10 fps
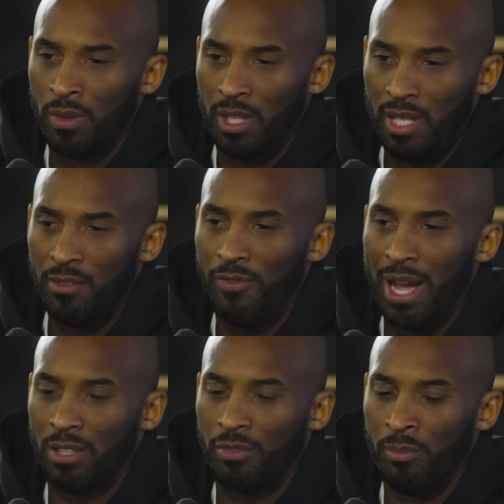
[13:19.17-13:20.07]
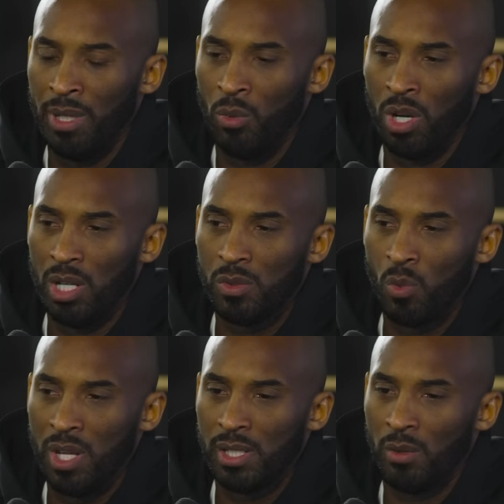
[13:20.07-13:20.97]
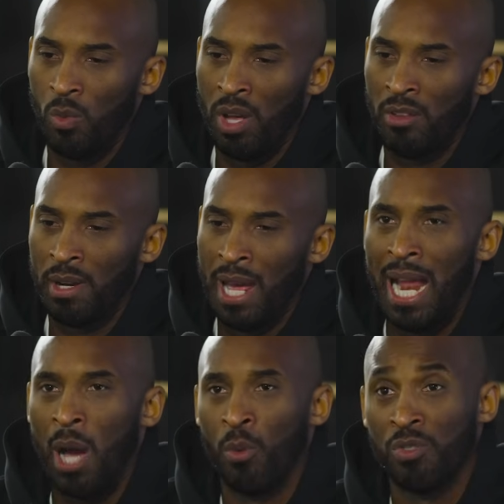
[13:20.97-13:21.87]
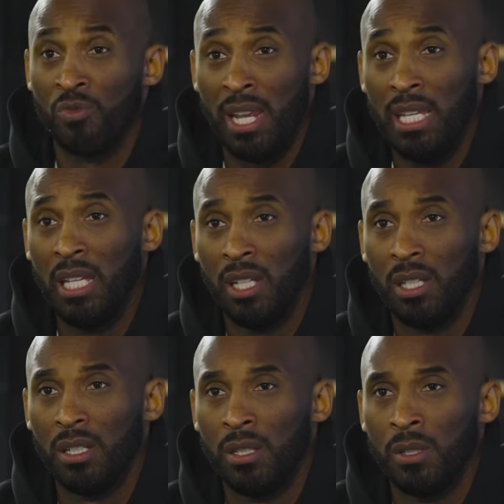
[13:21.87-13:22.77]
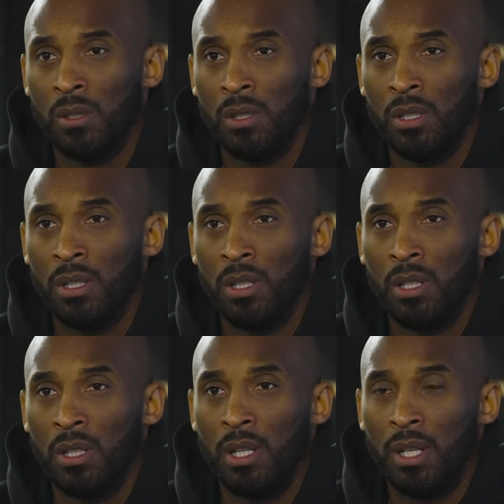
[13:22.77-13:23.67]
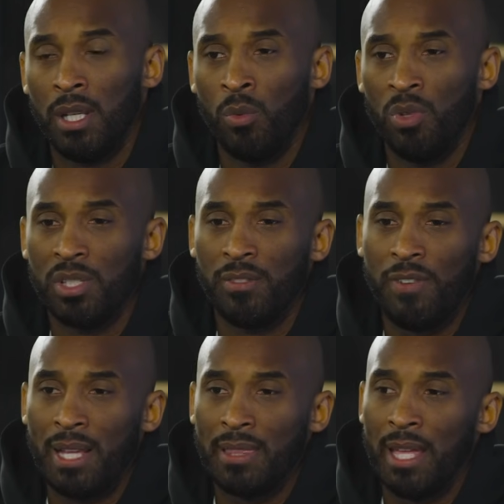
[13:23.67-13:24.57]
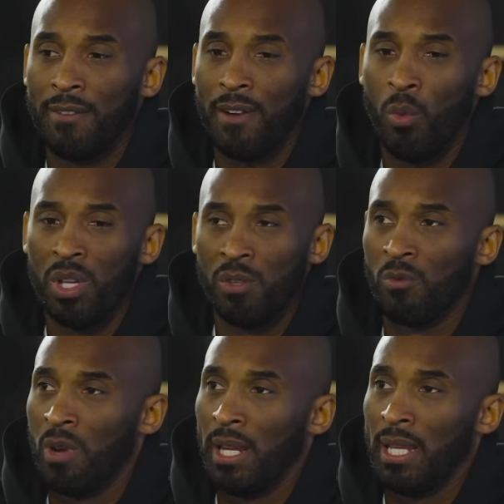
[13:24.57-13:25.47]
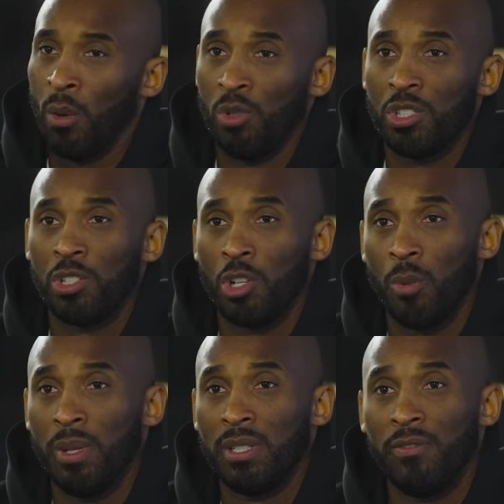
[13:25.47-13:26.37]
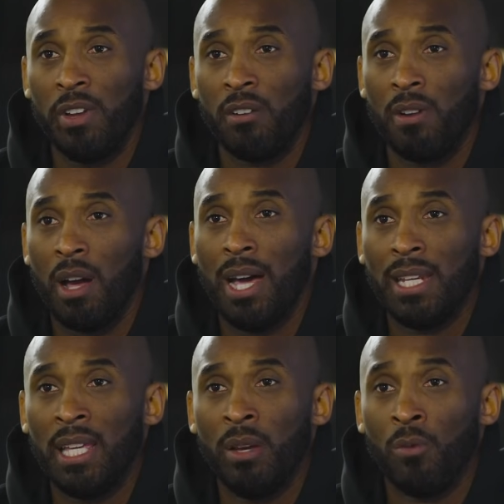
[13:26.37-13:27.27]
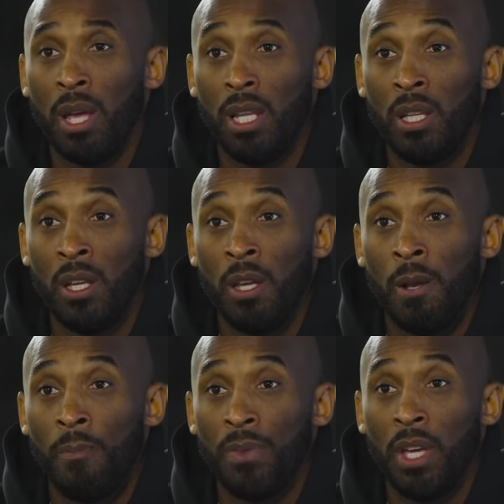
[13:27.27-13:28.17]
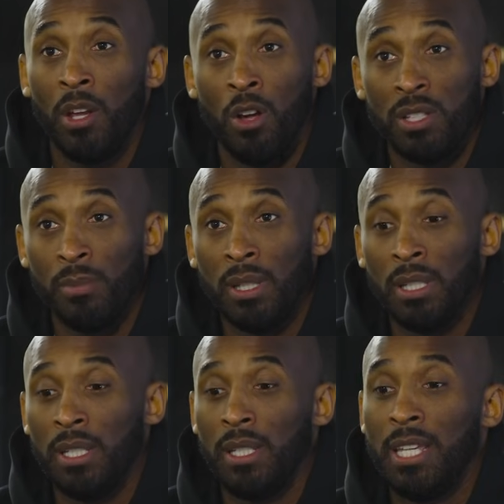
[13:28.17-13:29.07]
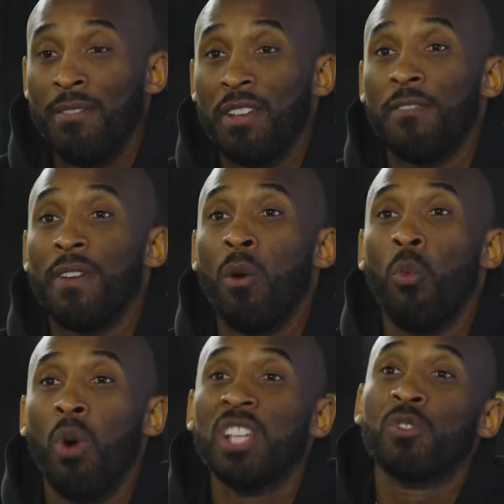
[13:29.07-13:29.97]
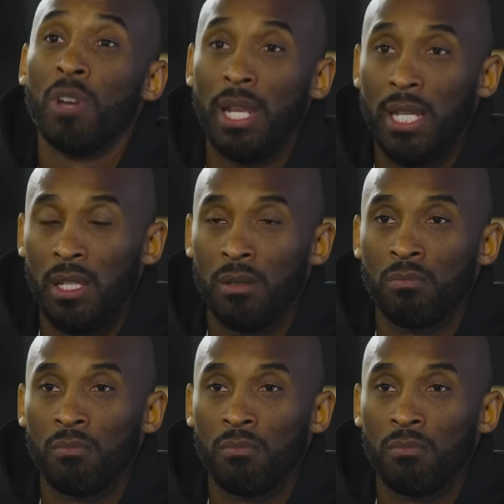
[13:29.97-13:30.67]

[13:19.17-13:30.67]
the key factor for me wasn't whether or not I was ready. It was the fact that if I wasn't ready, I was determined to figure out how to get ready. And ultimately, even if I was ready,